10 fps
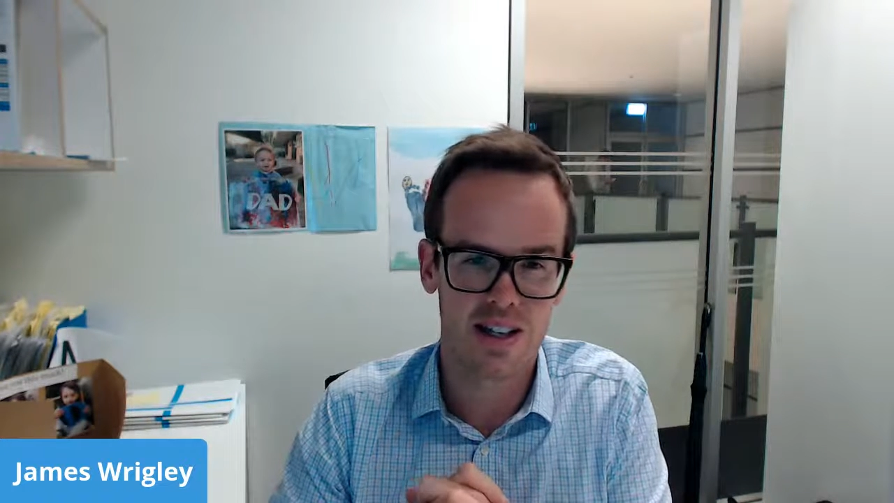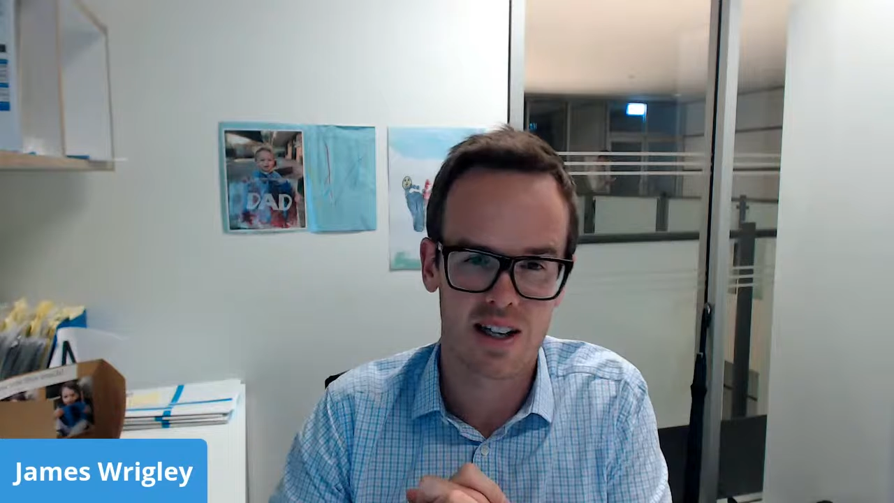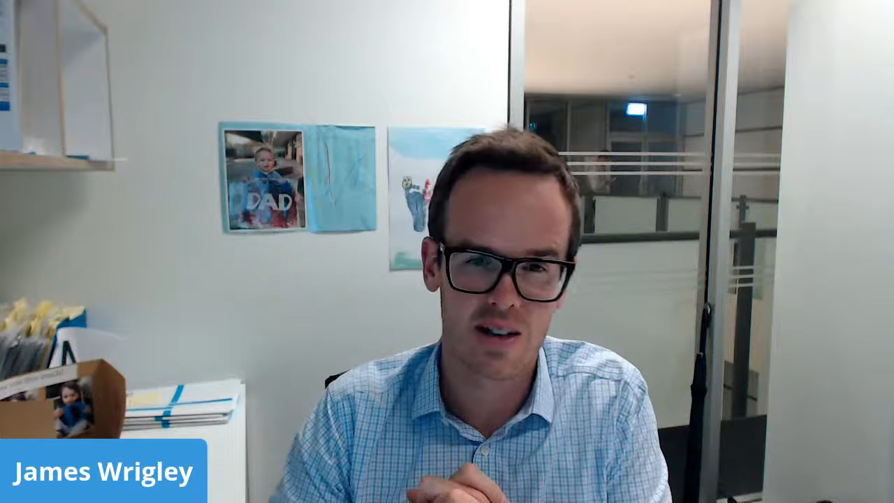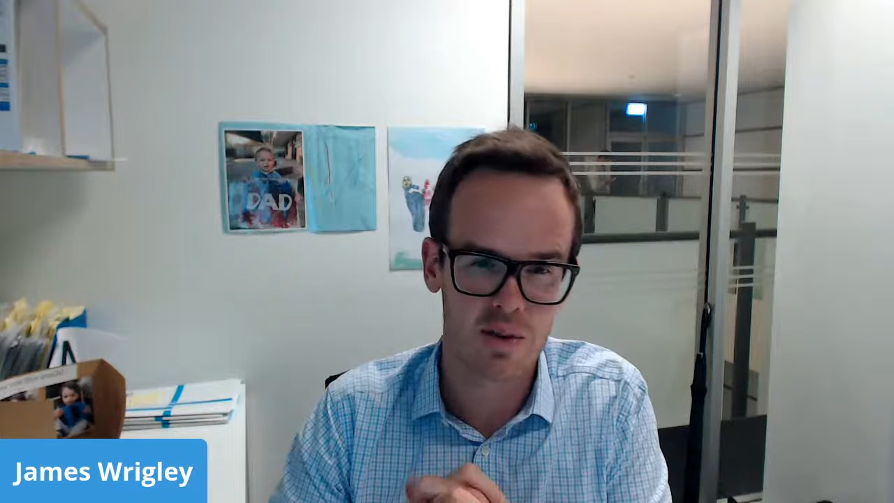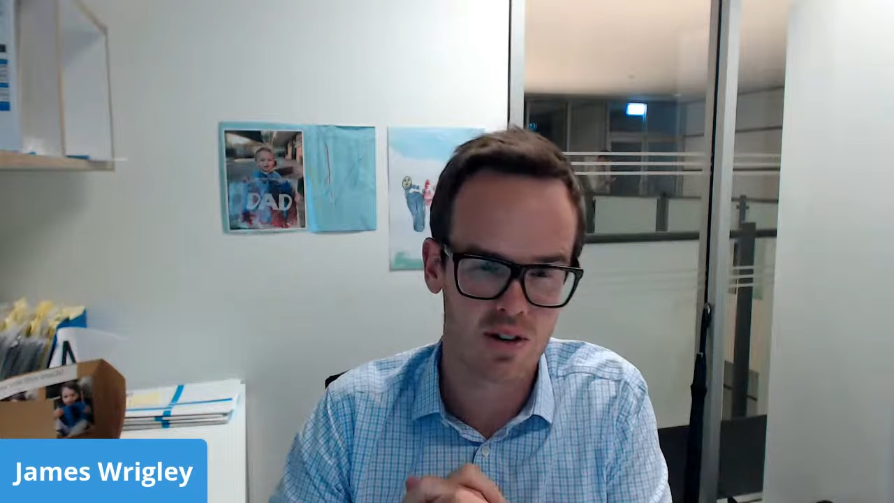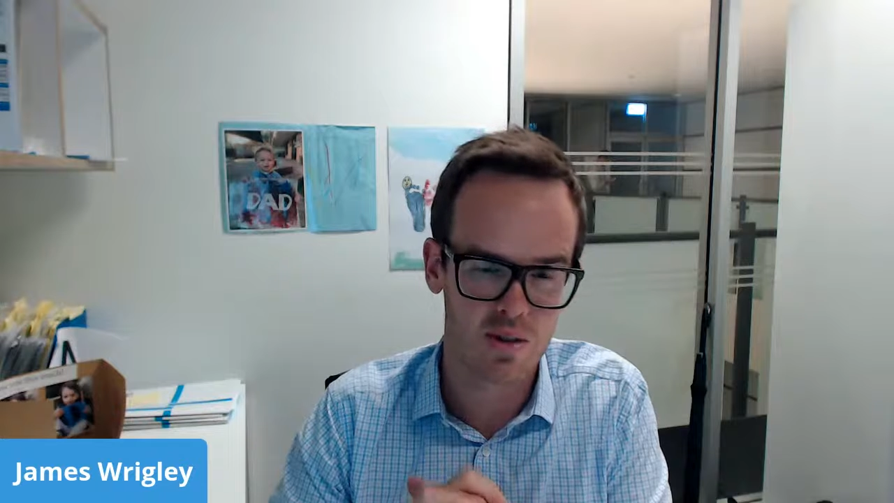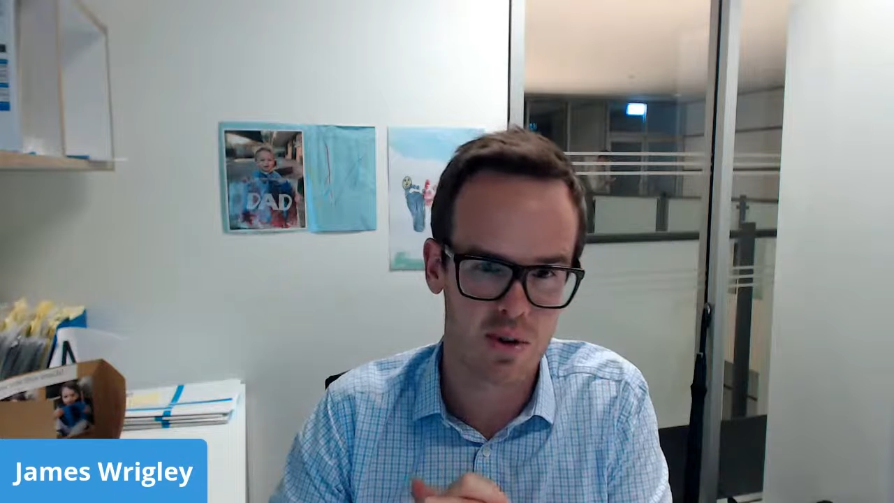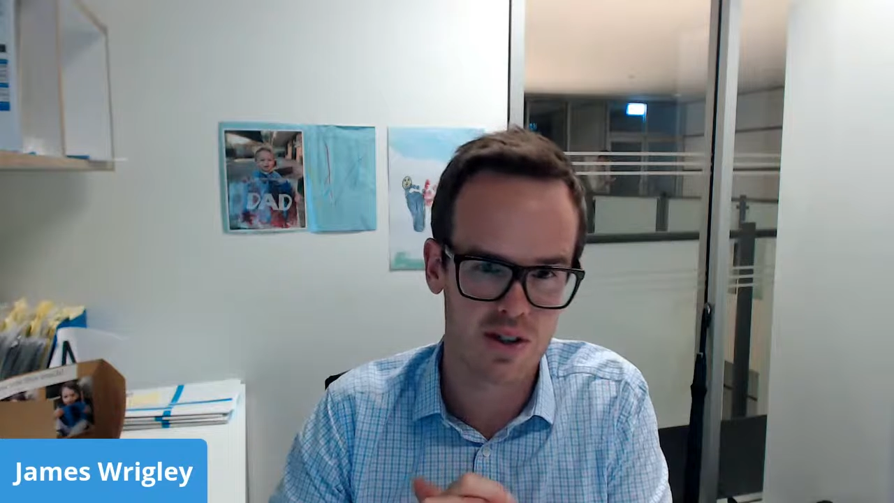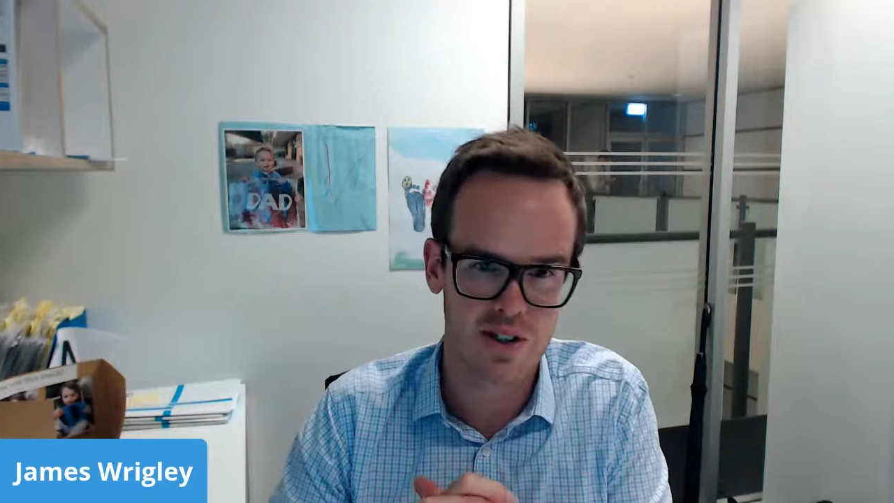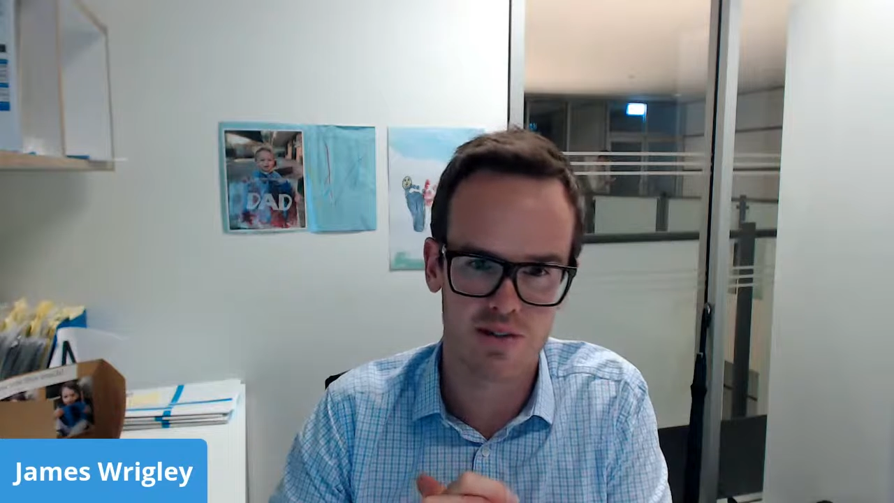take more of a
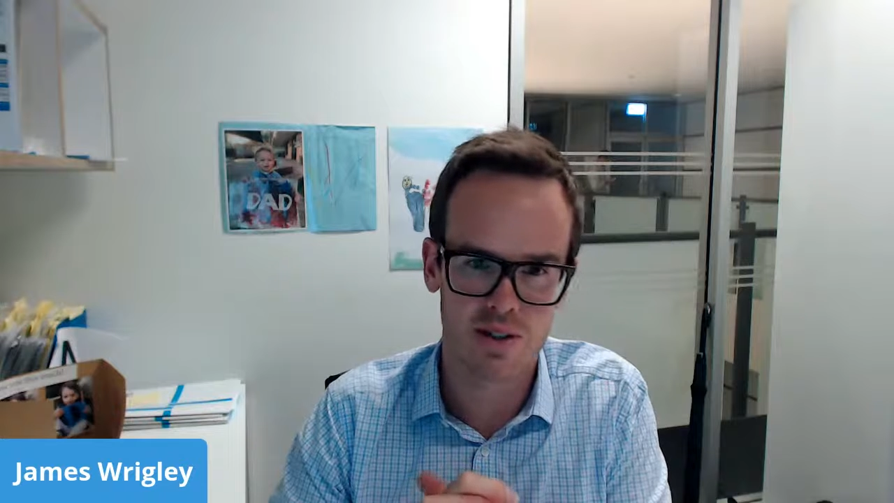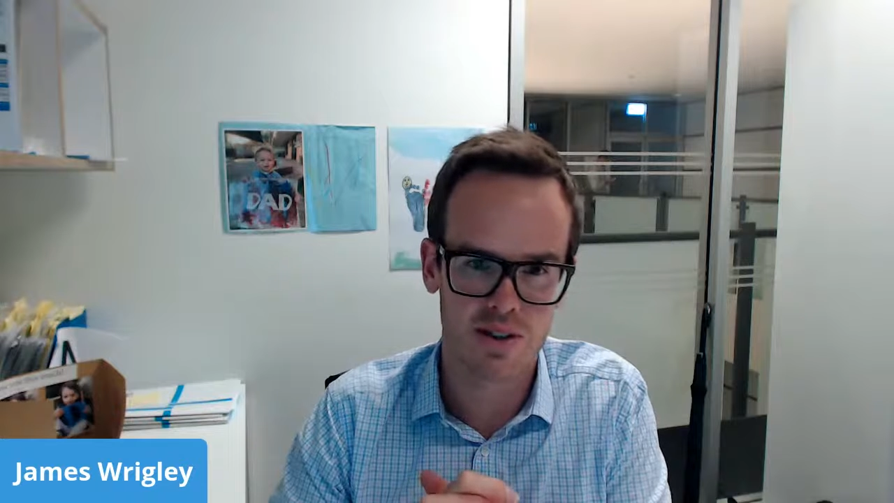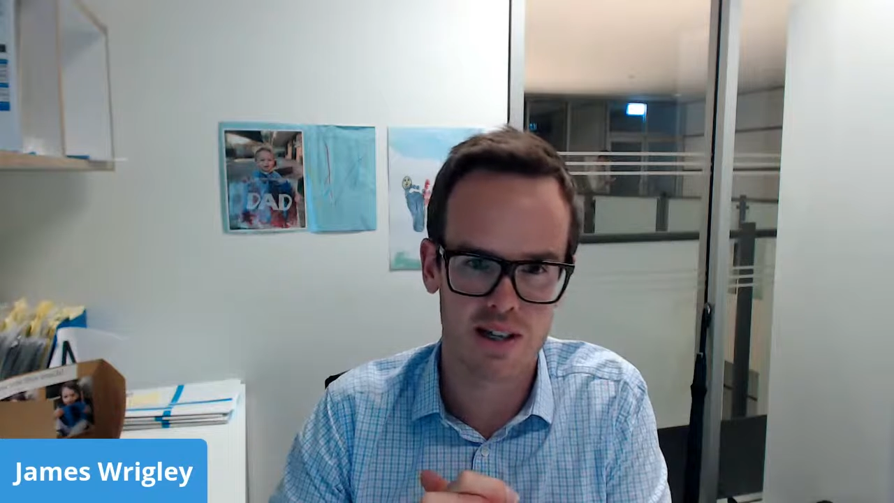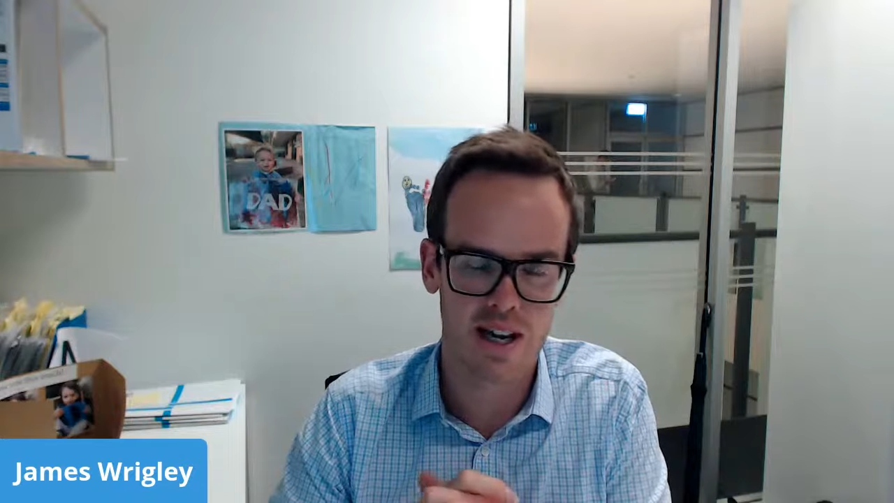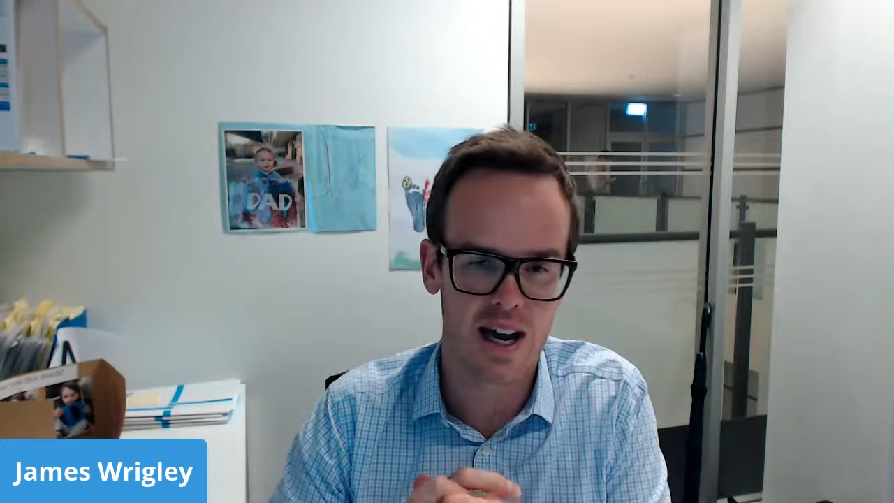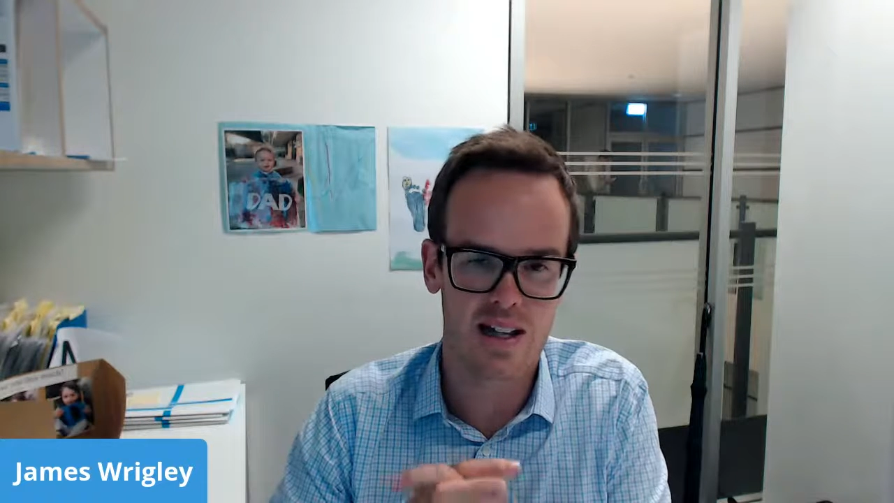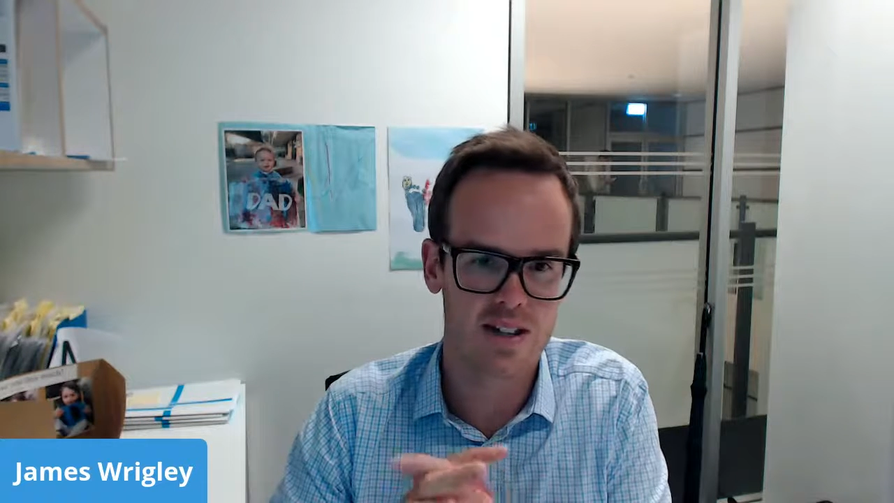positive view and say, hey,